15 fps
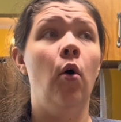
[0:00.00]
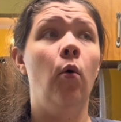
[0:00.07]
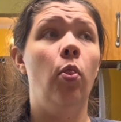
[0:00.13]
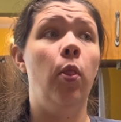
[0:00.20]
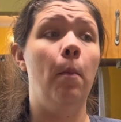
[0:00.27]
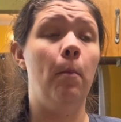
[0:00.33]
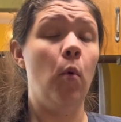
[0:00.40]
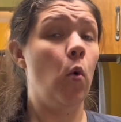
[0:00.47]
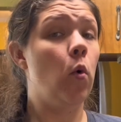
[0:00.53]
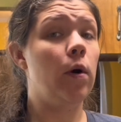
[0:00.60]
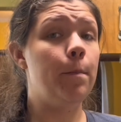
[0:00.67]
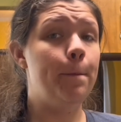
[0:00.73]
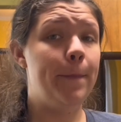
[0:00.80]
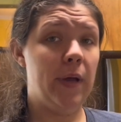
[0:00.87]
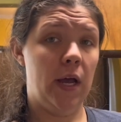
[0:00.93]
The more
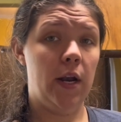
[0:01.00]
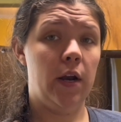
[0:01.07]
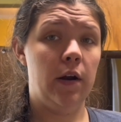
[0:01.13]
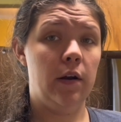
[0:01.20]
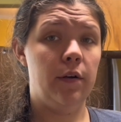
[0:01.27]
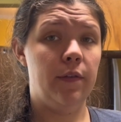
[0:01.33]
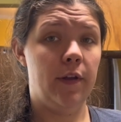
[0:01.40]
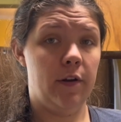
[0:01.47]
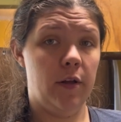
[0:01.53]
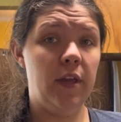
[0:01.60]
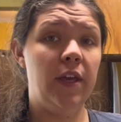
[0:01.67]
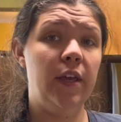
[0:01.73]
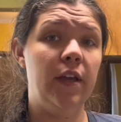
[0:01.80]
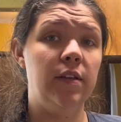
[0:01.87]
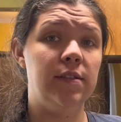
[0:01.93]
butter there
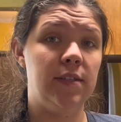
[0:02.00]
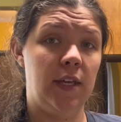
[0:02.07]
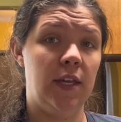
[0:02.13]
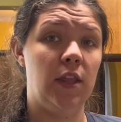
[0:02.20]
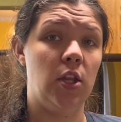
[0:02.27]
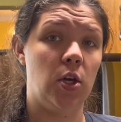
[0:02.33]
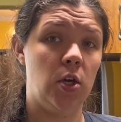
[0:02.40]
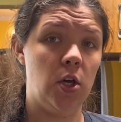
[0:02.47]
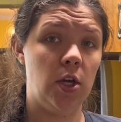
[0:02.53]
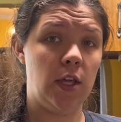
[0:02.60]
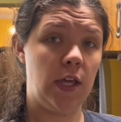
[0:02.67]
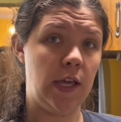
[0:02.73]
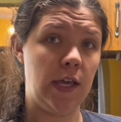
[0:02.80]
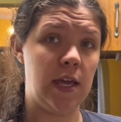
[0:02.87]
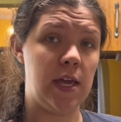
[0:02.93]
is in the
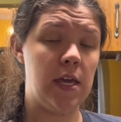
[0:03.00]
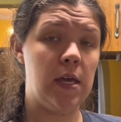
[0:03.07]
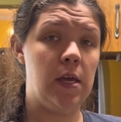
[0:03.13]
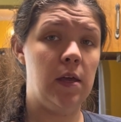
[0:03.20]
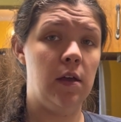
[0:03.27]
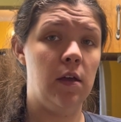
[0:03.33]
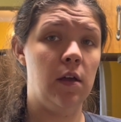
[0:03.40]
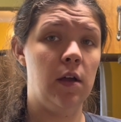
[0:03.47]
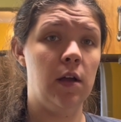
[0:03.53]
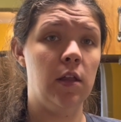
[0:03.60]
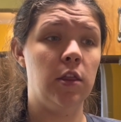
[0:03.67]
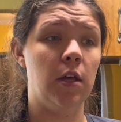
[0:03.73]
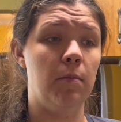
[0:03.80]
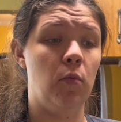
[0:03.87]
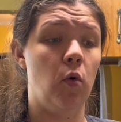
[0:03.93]
cookie,
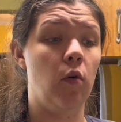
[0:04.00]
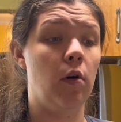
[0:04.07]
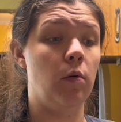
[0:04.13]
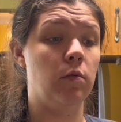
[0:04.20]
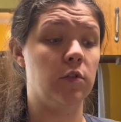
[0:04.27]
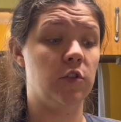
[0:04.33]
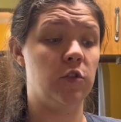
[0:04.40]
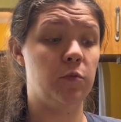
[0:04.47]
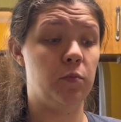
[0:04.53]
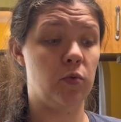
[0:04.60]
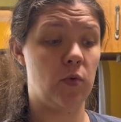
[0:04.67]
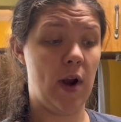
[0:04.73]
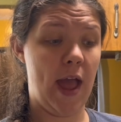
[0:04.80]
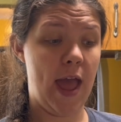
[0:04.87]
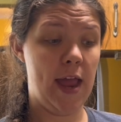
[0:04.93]
the more it will
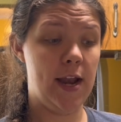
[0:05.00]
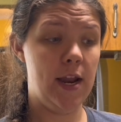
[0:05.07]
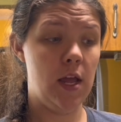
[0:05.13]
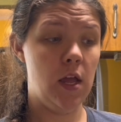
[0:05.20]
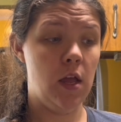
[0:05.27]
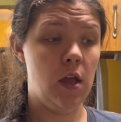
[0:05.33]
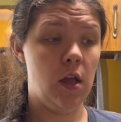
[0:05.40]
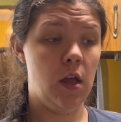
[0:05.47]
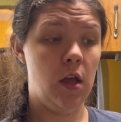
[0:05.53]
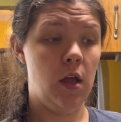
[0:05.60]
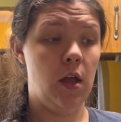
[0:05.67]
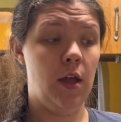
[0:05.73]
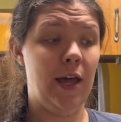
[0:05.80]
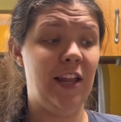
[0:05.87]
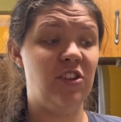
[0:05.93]
spread.
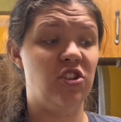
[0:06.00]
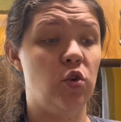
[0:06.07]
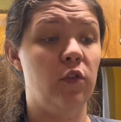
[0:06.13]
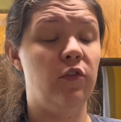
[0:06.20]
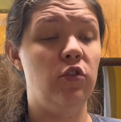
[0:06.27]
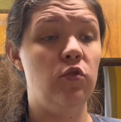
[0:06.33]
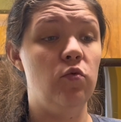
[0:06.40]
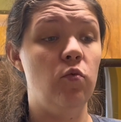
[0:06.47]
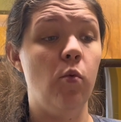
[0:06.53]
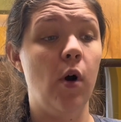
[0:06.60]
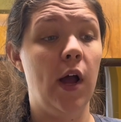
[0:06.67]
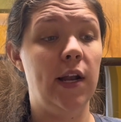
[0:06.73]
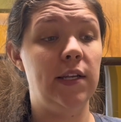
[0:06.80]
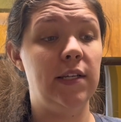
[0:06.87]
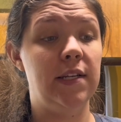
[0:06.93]
And if you
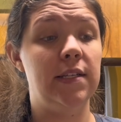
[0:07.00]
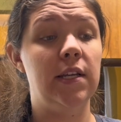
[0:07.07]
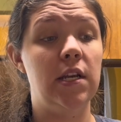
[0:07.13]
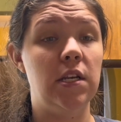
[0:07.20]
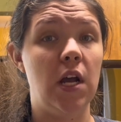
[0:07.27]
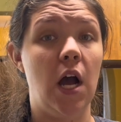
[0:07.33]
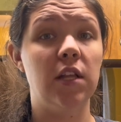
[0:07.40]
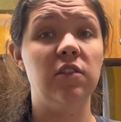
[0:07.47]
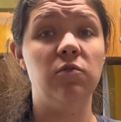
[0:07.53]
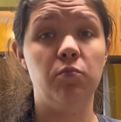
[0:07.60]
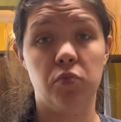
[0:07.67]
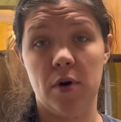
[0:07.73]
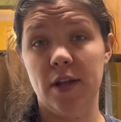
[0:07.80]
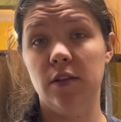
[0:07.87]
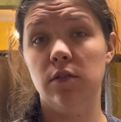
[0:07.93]
want it to not
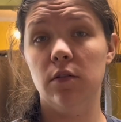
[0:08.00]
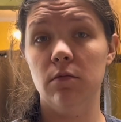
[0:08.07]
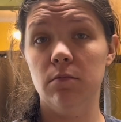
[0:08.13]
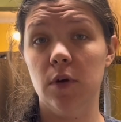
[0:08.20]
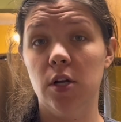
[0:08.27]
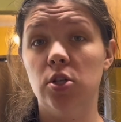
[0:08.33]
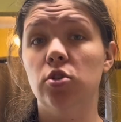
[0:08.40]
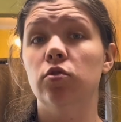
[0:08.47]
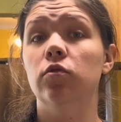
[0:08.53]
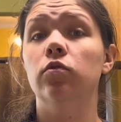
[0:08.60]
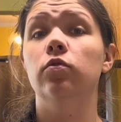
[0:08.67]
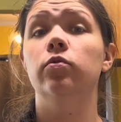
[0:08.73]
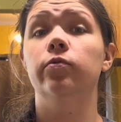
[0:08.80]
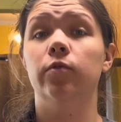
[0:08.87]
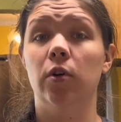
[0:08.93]
spread so much,
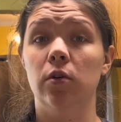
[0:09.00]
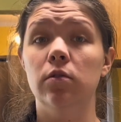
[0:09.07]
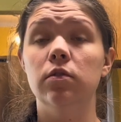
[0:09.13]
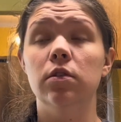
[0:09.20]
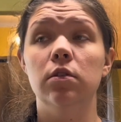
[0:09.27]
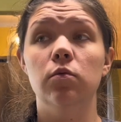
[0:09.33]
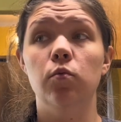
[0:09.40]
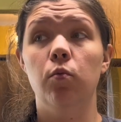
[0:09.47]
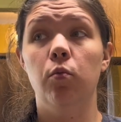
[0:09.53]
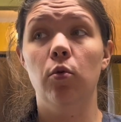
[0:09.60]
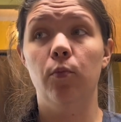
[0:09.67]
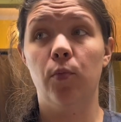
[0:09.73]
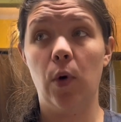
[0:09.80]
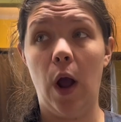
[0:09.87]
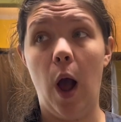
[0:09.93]
frozen
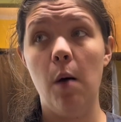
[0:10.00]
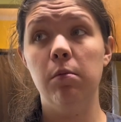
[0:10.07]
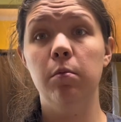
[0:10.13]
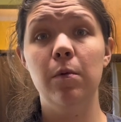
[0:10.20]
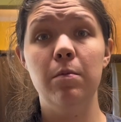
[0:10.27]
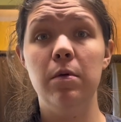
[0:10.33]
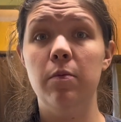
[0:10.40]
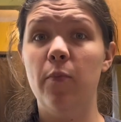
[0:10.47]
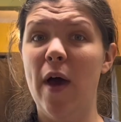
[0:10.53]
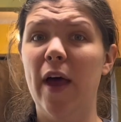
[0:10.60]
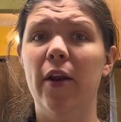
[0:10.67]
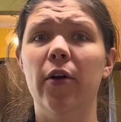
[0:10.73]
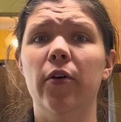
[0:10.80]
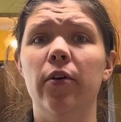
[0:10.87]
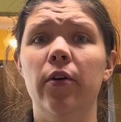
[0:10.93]
would probably be
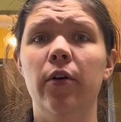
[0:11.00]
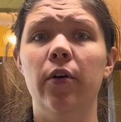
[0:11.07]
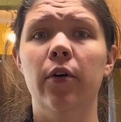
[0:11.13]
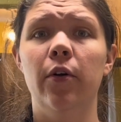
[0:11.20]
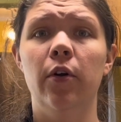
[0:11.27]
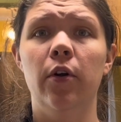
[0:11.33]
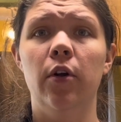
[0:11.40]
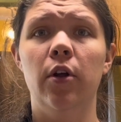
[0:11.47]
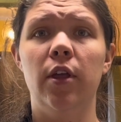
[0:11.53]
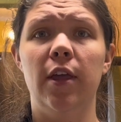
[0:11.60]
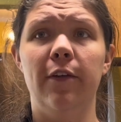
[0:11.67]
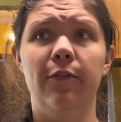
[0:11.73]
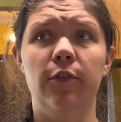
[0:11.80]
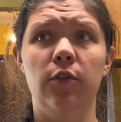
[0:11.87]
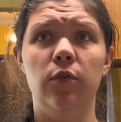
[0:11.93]
better
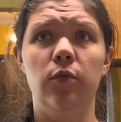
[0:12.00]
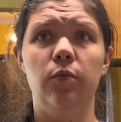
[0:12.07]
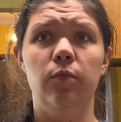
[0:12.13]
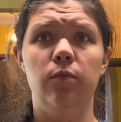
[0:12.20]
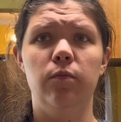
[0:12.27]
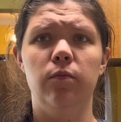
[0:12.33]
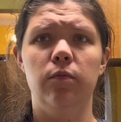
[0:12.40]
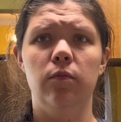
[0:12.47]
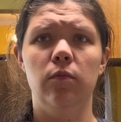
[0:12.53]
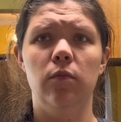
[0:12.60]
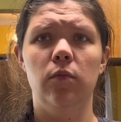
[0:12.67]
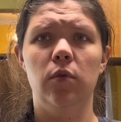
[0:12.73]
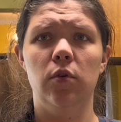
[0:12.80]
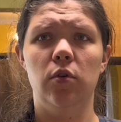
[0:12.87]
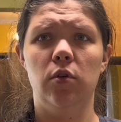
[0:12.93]
if you
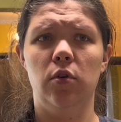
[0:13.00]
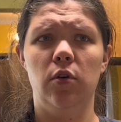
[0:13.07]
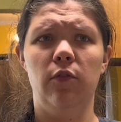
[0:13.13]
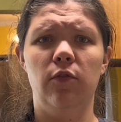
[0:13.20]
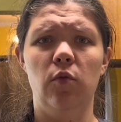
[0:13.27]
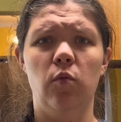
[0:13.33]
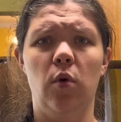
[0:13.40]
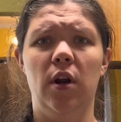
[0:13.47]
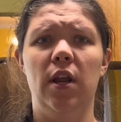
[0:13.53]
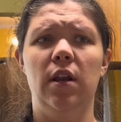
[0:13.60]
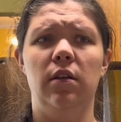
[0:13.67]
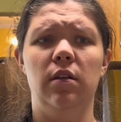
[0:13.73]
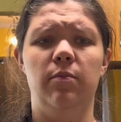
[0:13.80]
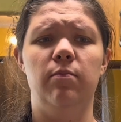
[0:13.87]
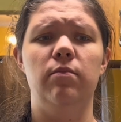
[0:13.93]
want it
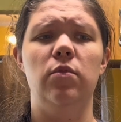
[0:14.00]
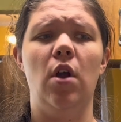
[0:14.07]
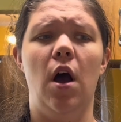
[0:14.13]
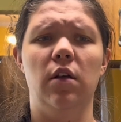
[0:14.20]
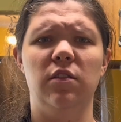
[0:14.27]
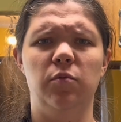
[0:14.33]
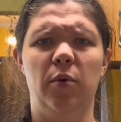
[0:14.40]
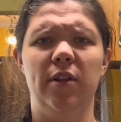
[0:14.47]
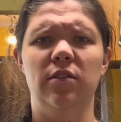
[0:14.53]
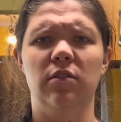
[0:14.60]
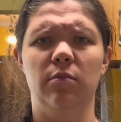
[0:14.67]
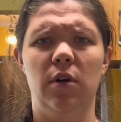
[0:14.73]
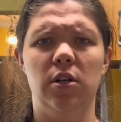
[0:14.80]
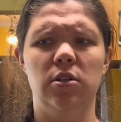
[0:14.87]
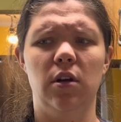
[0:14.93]
to not spread so
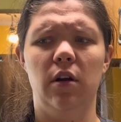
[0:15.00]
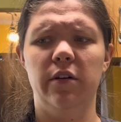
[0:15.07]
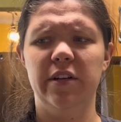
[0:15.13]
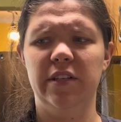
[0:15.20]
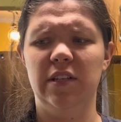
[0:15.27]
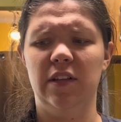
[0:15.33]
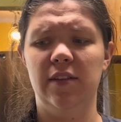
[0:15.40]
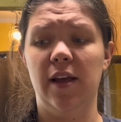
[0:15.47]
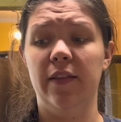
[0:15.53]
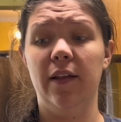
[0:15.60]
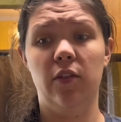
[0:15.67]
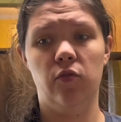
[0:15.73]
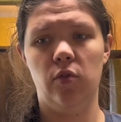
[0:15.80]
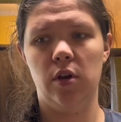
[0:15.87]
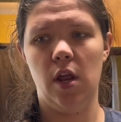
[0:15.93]
much. I already said that.
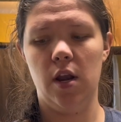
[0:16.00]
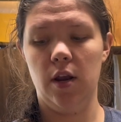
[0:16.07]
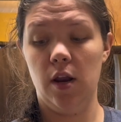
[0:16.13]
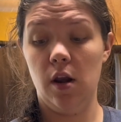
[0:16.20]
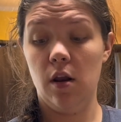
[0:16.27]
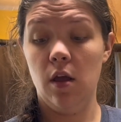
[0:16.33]
That's redundant.